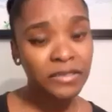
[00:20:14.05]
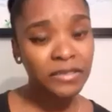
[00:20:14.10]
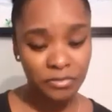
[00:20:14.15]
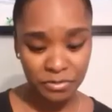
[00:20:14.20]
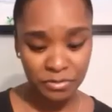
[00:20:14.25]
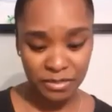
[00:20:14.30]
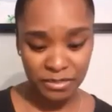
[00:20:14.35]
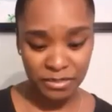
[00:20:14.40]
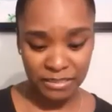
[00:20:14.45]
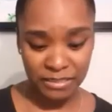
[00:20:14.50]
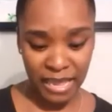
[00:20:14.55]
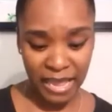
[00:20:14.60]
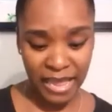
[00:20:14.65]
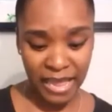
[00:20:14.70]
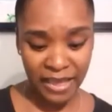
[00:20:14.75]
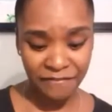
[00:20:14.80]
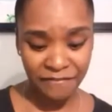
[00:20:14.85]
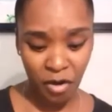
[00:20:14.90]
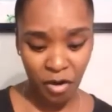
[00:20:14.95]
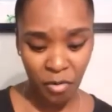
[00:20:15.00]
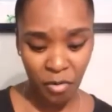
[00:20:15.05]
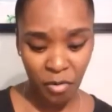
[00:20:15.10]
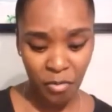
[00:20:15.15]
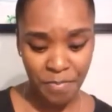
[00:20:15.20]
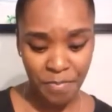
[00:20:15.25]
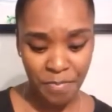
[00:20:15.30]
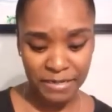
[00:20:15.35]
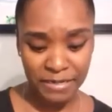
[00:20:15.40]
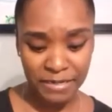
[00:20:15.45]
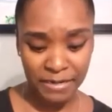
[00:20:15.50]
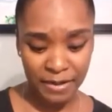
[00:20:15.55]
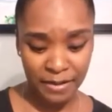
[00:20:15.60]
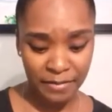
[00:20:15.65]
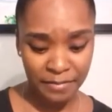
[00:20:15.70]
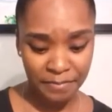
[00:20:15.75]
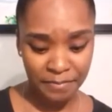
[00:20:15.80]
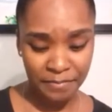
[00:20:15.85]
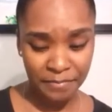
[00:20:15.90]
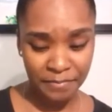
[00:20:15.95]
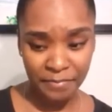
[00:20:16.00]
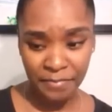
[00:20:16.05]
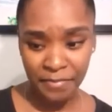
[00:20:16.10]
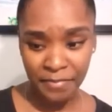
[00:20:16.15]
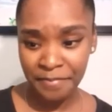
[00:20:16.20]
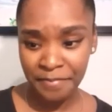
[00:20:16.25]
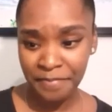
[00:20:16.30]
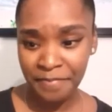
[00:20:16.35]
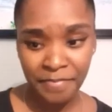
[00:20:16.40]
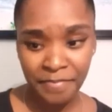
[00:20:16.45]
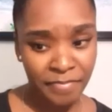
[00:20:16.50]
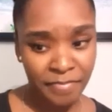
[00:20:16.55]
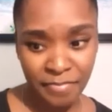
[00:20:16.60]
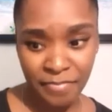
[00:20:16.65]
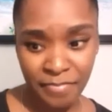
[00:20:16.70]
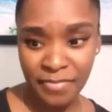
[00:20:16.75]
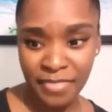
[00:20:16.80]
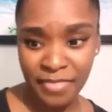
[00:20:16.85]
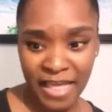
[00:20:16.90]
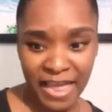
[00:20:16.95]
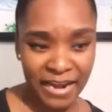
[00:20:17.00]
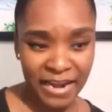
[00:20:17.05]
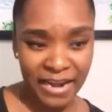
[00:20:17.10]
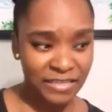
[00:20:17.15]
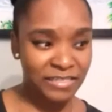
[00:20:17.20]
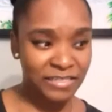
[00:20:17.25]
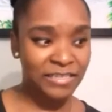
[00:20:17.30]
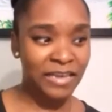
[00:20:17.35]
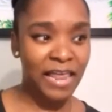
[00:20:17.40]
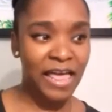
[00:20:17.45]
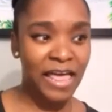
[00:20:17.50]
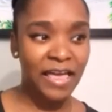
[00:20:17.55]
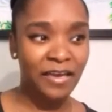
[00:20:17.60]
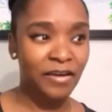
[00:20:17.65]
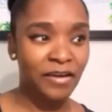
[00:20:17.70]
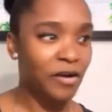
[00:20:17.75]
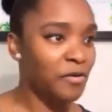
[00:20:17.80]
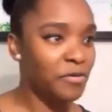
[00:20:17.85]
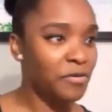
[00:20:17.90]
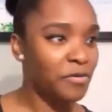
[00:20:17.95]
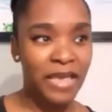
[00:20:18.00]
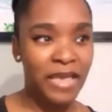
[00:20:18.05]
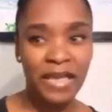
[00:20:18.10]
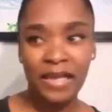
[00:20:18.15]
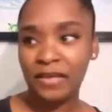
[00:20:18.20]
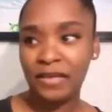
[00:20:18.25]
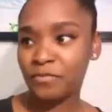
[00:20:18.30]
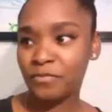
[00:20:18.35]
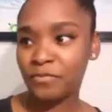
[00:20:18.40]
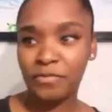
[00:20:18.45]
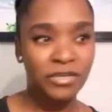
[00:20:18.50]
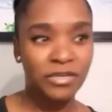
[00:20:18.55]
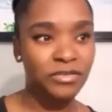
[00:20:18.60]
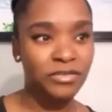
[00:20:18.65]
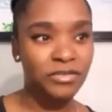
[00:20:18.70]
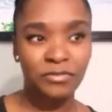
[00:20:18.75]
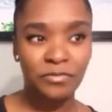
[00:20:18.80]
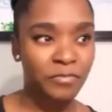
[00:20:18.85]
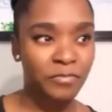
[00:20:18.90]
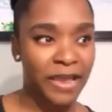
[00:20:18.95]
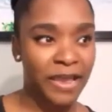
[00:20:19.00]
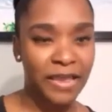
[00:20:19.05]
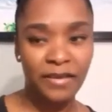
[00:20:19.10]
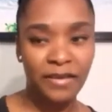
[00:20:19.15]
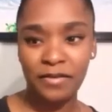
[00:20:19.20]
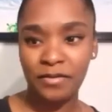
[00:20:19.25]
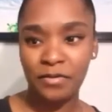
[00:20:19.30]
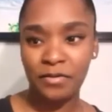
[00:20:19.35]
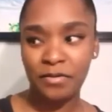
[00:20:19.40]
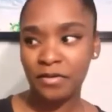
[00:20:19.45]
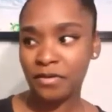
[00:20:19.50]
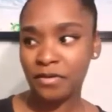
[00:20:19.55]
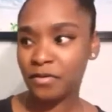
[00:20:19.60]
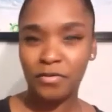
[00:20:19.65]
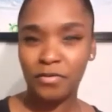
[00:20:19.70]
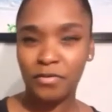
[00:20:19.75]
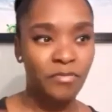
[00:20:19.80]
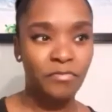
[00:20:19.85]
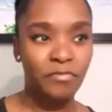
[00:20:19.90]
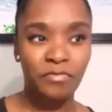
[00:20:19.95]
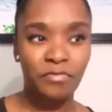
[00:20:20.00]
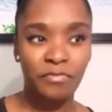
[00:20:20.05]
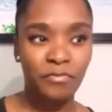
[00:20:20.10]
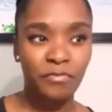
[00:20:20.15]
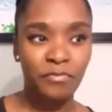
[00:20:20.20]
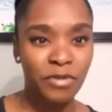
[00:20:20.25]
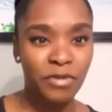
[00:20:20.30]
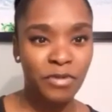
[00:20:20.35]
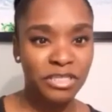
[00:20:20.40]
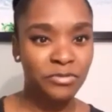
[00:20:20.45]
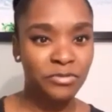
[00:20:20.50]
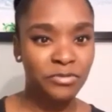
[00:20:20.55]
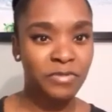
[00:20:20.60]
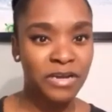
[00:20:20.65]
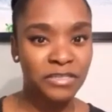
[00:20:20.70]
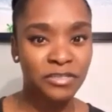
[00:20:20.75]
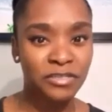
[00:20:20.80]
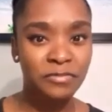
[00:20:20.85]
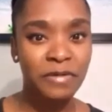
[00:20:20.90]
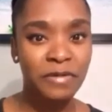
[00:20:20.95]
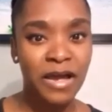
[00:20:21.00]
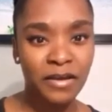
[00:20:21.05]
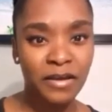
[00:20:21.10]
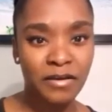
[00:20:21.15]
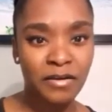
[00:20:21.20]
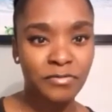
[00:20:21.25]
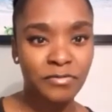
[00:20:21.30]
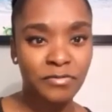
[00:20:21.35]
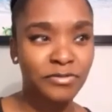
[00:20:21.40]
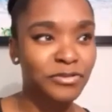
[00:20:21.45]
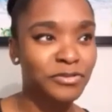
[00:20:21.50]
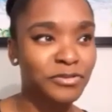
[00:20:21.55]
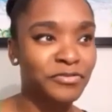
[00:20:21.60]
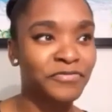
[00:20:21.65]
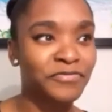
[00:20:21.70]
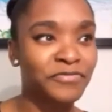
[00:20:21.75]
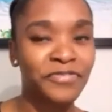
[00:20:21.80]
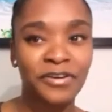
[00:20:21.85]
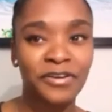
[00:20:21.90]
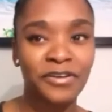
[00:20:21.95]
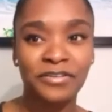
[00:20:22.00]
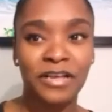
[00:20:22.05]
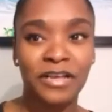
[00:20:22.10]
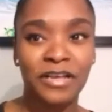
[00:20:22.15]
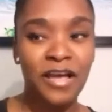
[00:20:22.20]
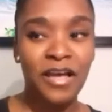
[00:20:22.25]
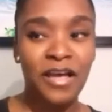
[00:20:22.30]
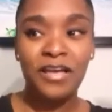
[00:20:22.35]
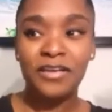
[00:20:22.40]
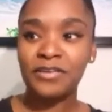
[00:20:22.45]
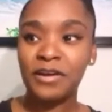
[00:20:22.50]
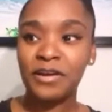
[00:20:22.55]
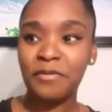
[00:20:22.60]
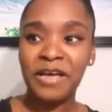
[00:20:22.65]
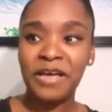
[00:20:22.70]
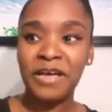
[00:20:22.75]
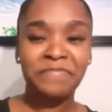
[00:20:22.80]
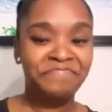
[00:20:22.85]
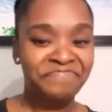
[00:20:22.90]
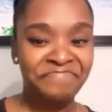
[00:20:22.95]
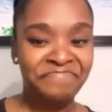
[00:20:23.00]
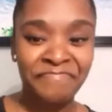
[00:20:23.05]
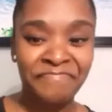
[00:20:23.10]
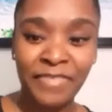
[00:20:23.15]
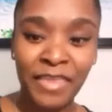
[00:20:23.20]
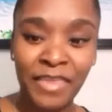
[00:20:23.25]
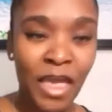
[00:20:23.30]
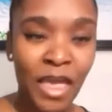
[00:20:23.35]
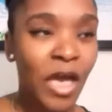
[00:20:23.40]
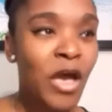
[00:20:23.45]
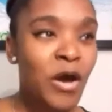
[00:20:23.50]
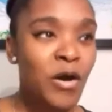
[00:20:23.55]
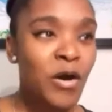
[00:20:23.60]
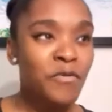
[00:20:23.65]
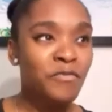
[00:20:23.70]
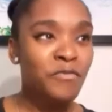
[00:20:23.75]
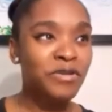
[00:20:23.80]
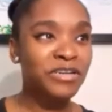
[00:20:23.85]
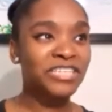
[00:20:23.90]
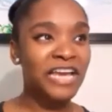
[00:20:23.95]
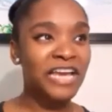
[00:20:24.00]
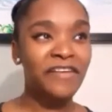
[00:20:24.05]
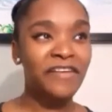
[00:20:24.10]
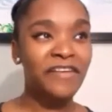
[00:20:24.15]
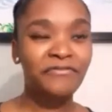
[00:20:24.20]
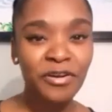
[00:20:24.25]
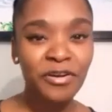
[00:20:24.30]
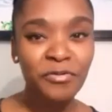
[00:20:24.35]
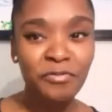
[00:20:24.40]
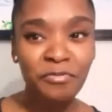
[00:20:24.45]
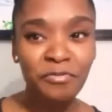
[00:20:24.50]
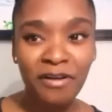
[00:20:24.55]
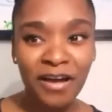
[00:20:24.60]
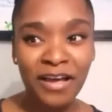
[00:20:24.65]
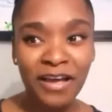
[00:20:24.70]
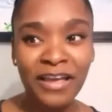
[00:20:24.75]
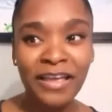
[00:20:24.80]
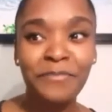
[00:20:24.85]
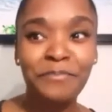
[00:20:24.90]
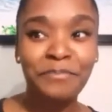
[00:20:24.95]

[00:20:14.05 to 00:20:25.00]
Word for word: doors have opened up that it's like, okay, which, wait, which one do I go to first? You know what? Whichever one